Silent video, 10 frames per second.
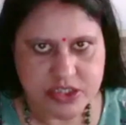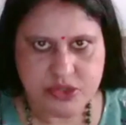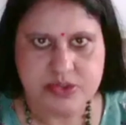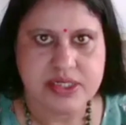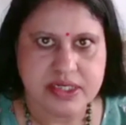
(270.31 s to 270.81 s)
you
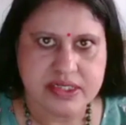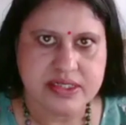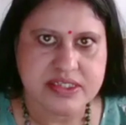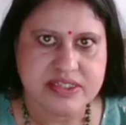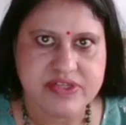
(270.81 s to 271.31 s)
clear
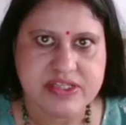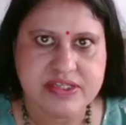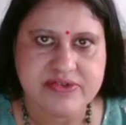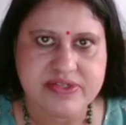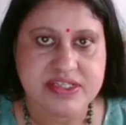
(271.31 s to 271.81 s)
the civil
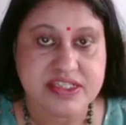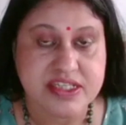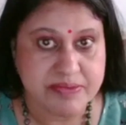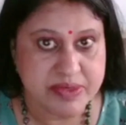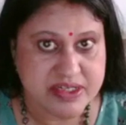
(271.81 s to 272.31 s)
service
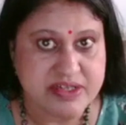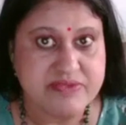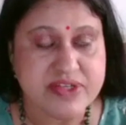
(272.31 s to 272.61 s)
examination,